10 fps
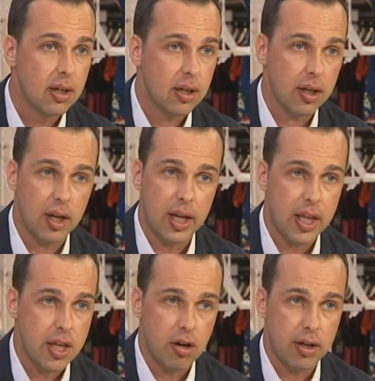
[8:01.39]
Uh,
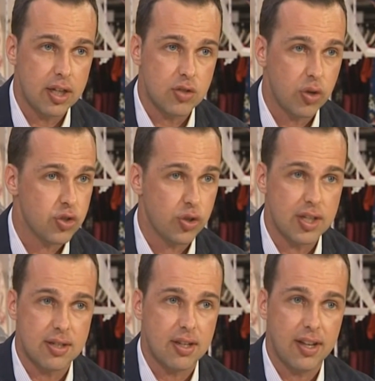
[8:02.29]
here in this region
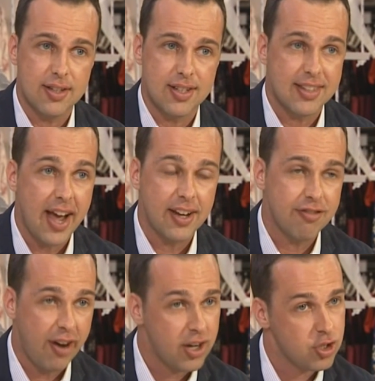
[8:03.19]
is, is a tiny
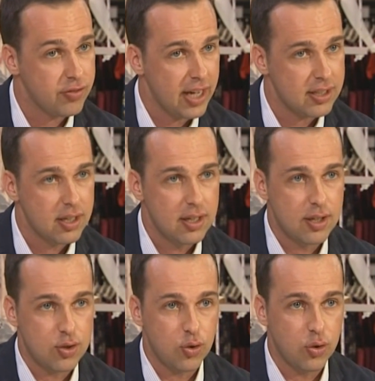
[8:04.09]
fraction of that.
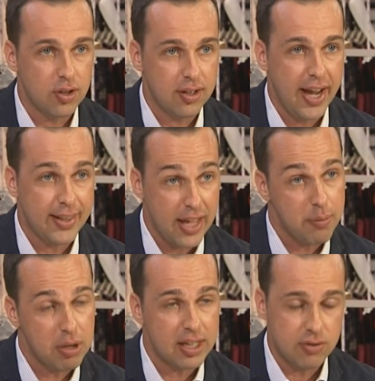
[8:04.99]
So, and I
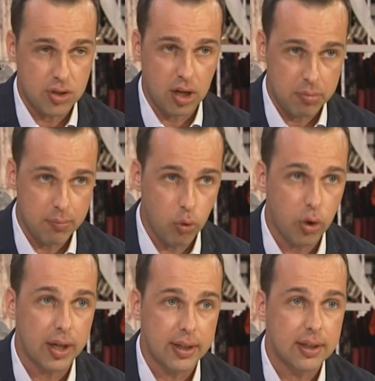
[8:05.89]
believe it's going to be
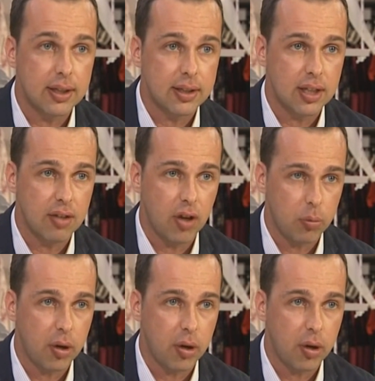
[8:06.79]
more than in, in the development.